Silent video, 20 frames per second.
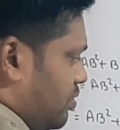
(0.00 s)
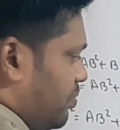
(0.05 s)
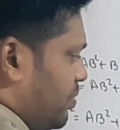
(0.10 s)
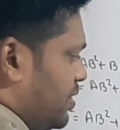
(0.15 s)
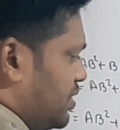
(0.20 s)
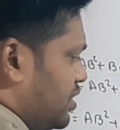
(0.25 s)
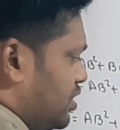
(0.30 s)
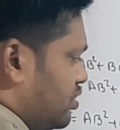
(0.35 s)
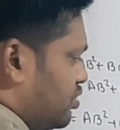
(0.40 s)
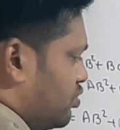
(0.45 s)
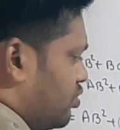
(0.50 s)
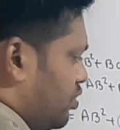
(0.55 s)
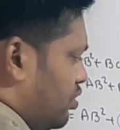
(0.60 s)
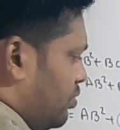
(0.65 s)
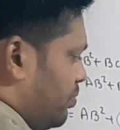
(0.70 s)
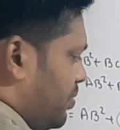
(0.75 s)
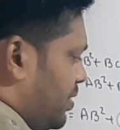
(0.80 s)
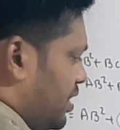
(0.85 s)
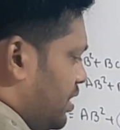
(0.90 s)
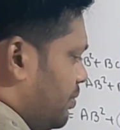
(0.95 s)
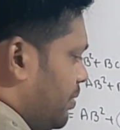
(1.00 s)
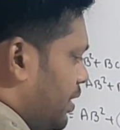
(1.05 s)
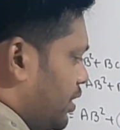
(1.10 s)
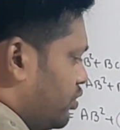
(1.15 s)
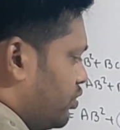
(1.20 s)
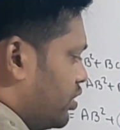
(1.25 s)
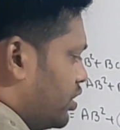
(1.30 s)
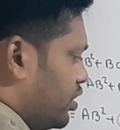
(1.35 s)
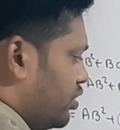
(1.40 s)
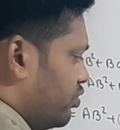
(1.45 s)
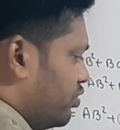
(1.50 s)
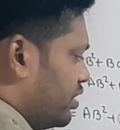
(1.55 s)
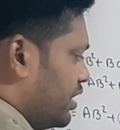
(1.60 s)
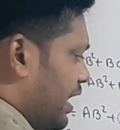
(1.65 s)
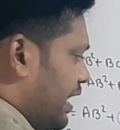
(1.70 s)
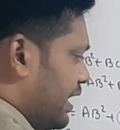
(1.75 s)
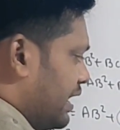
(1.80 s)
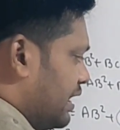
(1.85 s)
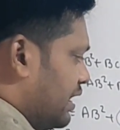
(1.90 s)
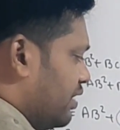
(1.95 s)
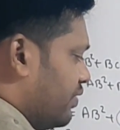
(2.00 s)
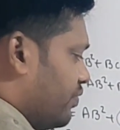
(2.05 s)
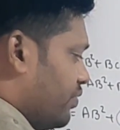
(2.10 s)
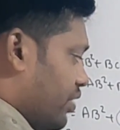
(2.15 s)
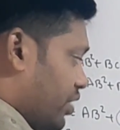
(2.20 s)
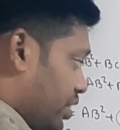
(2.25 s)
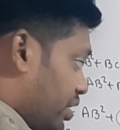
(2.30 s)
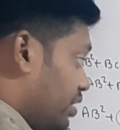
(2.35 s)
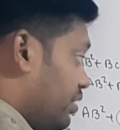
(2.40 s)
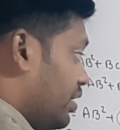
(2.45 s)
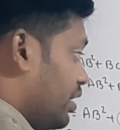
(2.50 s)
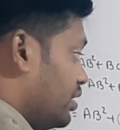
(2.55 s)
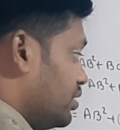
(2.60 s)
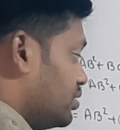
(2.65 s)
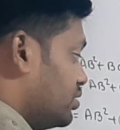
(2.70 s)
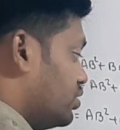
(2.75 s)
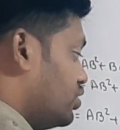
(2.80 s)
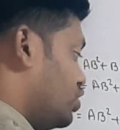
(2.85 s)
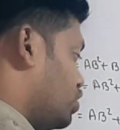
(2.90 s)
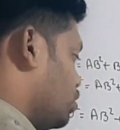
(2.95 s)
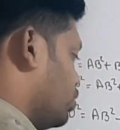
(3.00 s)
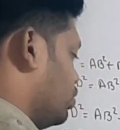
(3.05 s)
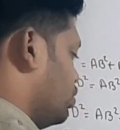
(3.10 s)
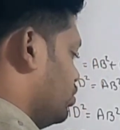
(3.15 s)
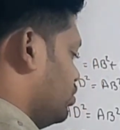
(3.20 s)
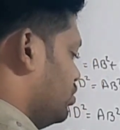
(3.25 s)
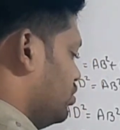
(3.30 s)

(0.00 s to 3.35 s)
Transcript: BC is equal to BD by 2. You can do it directly if you are intelligent too.